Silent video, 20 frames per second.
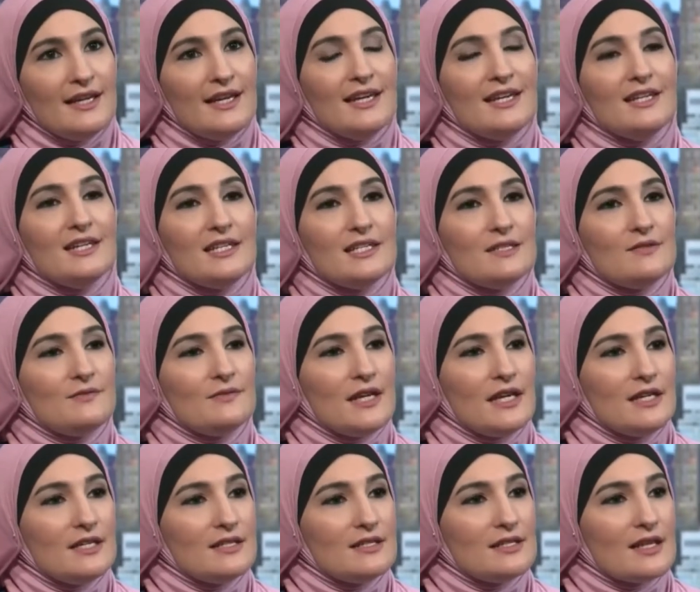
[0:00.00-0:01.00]
in his
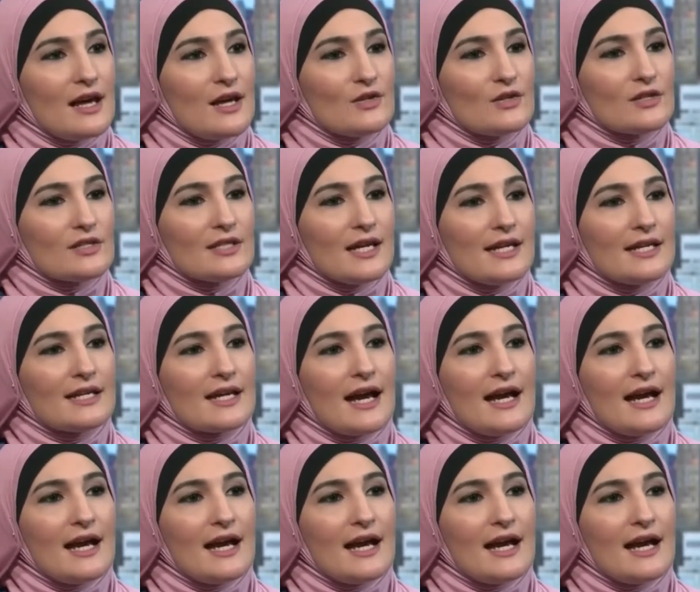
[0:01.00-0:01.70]
face, Heather, like